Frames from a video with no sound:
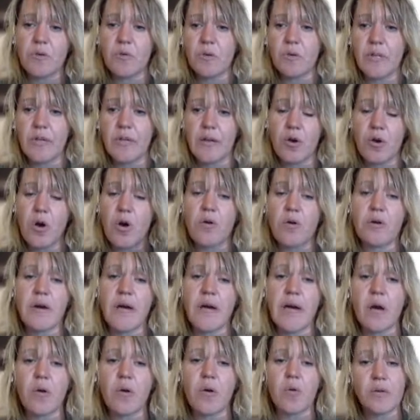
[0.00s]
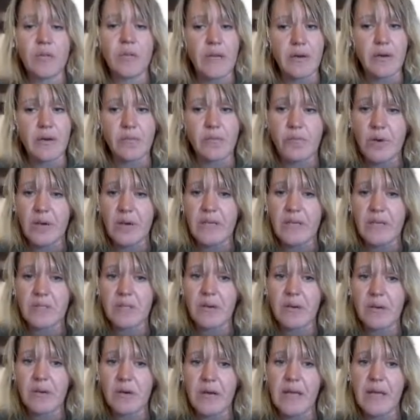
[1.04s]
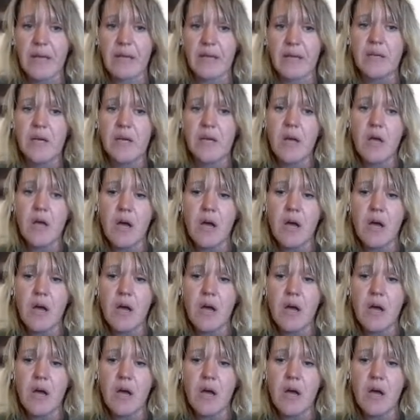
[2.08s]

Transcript: or they call out, or they raise their hand